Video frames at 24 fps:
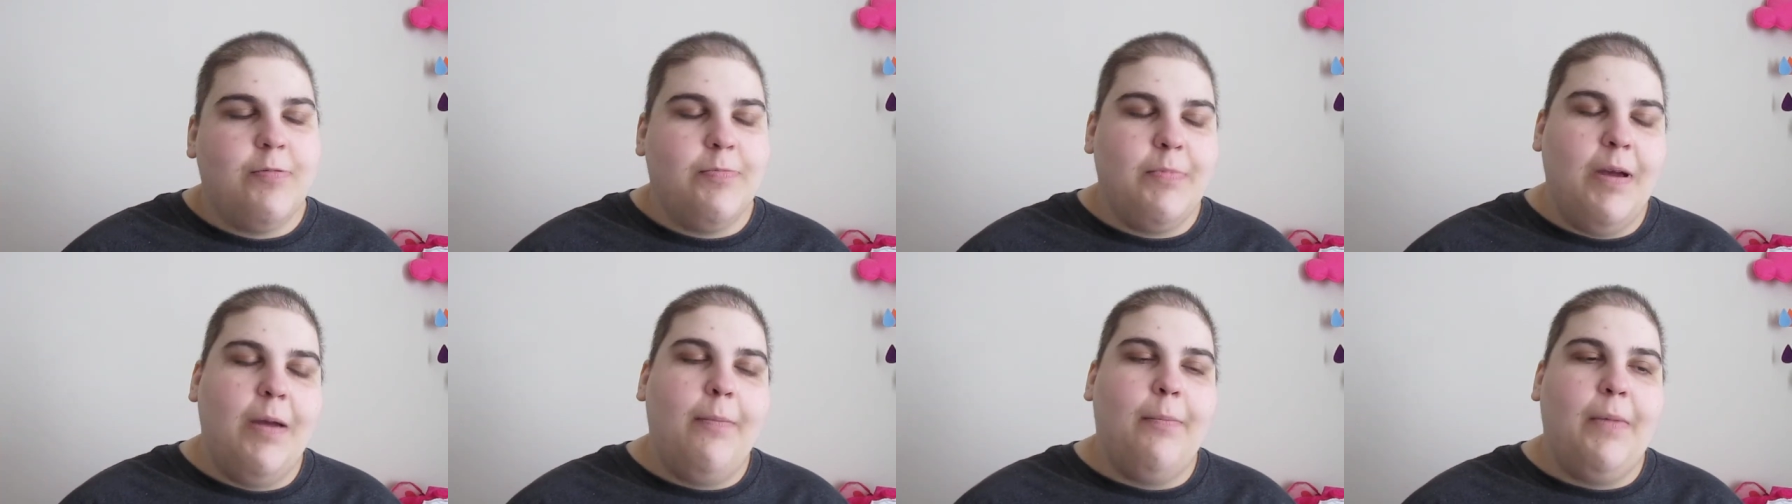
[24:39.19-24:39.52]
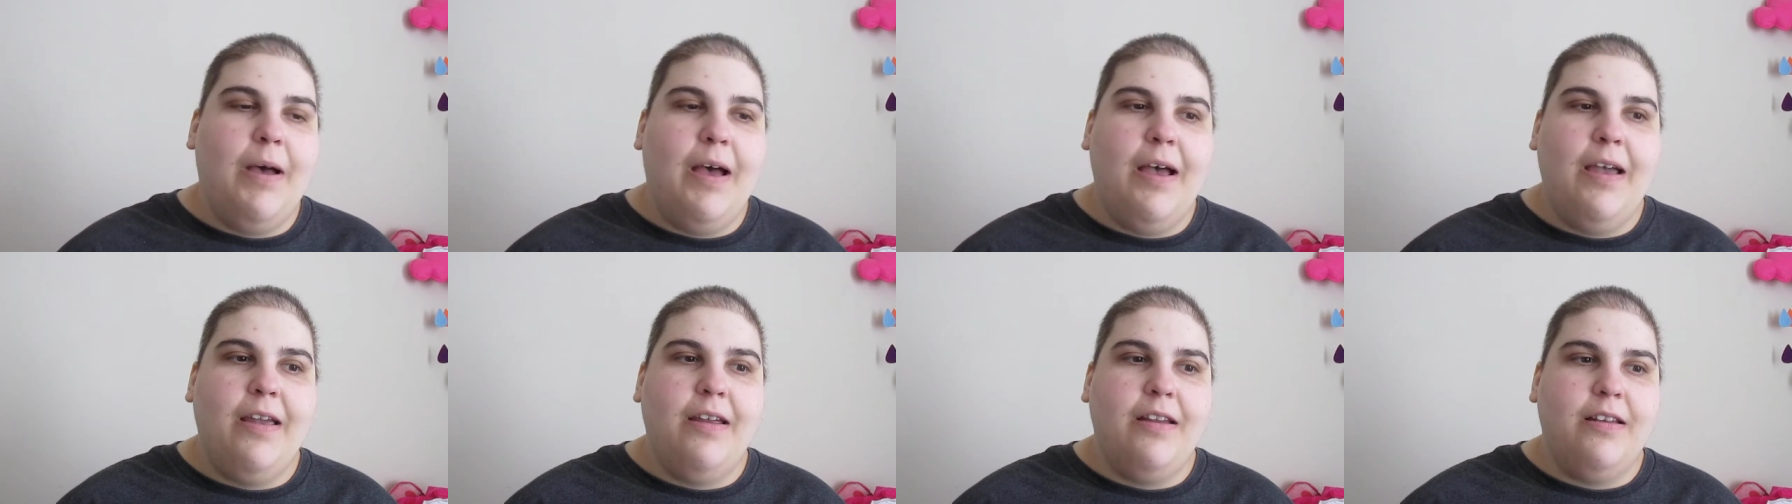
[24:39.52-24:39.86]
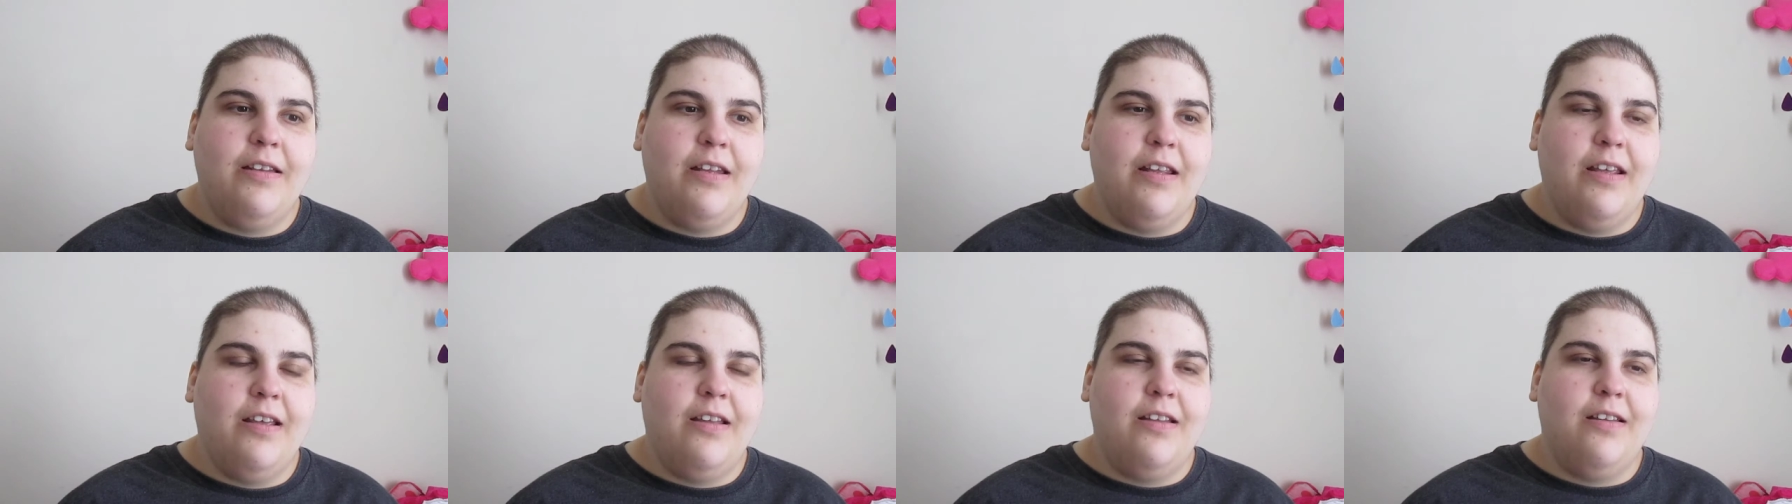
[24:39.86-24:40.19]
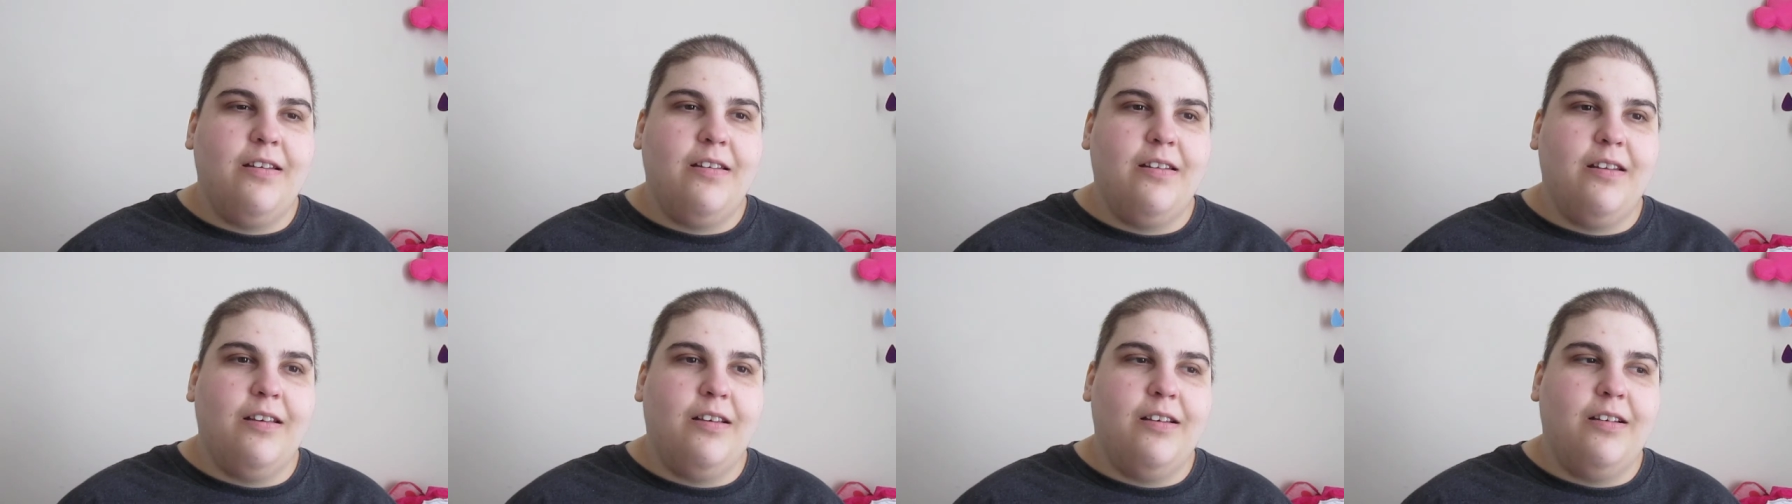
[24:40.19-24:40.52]
my mind
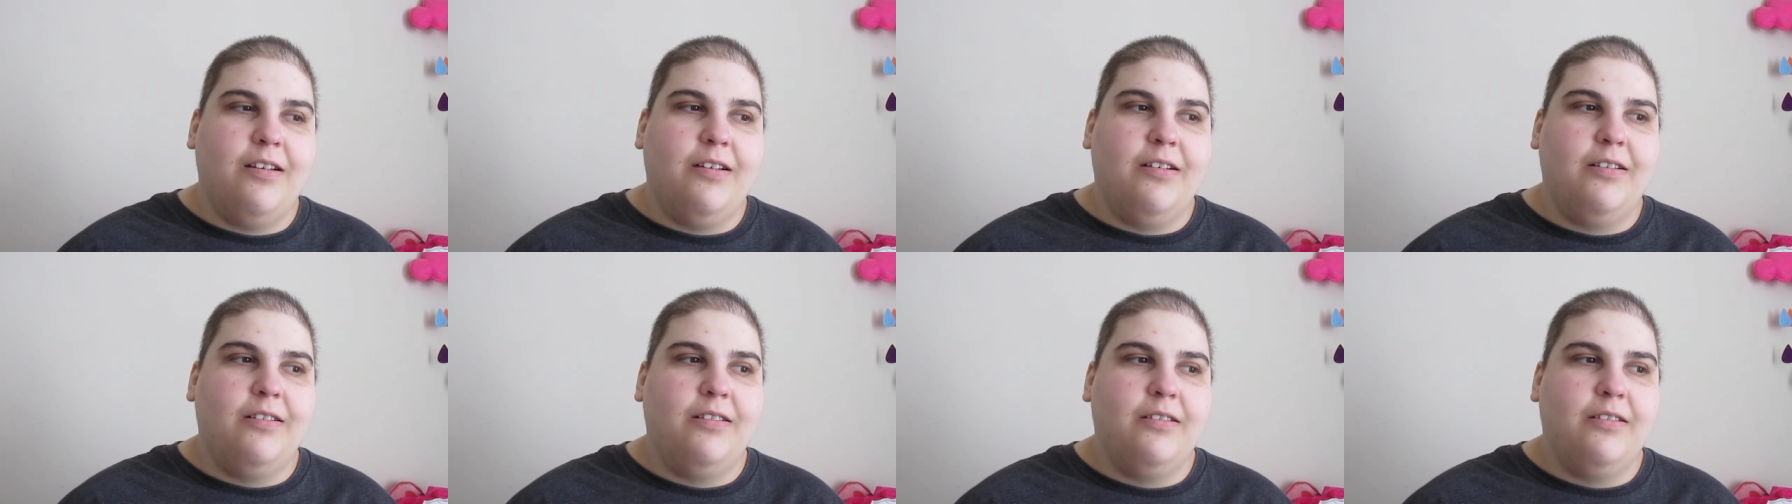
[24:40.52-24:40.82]
and uh,